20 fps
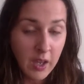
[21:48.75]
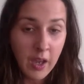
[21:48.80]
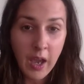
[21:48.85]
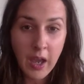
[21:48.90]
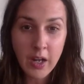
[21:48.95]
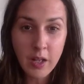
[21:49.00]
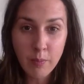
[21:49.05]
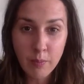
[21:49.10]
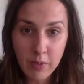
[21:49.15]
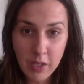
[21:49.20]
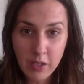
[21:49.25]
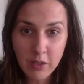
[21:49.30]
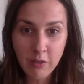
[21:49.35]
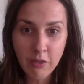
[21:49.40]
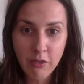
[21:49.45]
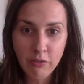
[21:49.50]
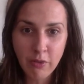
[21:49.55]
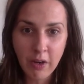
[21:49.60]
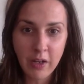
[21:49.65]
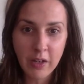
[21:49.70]
I didn't mean to
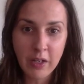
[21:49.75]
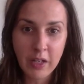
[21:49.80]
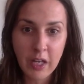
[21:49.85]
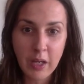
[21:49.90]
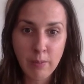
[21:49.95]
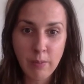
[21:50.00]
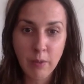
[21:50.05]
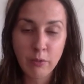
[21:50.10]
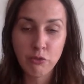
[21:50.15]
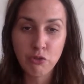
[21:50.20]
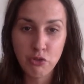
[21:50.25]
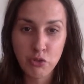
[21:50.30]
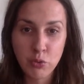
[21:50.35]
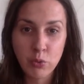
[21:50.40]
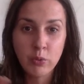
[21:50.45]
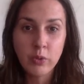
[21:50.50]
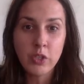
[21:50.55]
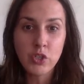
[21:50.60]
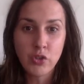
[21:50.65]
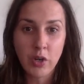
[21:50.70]
threaten him. I was
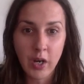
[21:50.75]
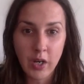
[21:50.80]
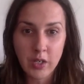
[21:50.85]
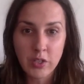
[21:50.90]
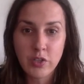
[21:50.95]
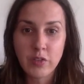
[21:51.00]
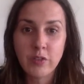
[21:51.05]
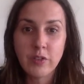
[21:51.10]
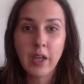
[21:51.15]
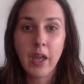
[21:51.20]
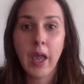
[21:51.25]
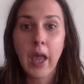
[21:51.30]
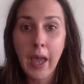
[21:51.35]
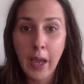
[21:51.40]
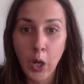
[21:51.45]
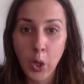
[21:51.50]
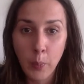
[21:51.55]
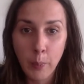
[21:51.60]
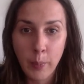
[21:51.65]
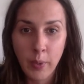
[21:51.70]
truly trying to just get
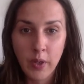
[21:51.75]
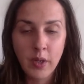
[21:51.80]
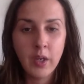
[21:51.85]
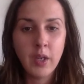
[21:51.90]
help